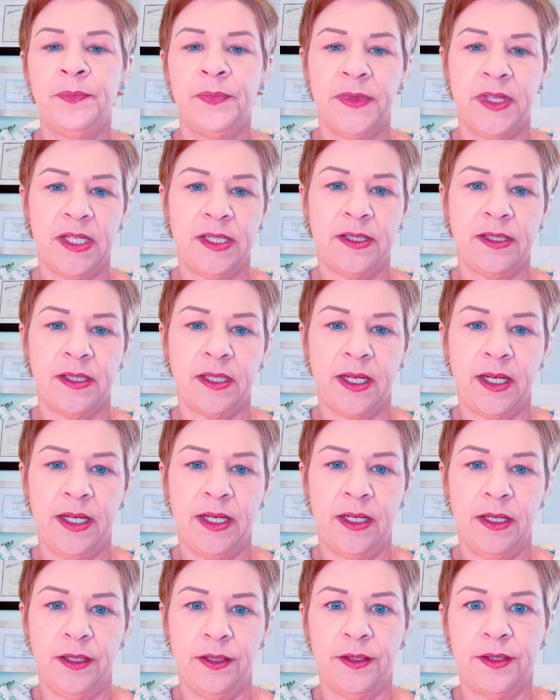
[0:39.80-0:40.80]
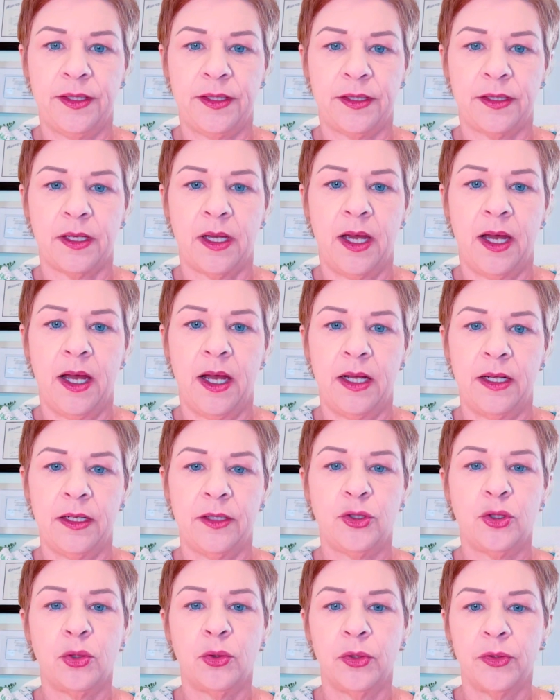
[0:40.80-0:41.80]
This is a
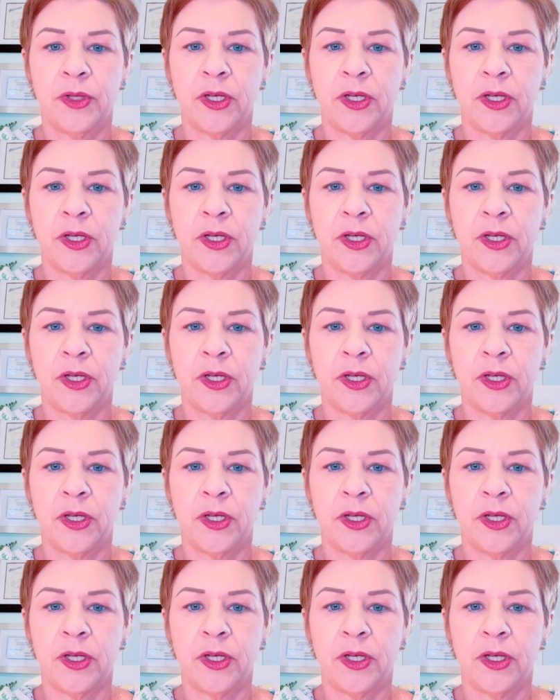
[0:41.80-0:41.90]
tool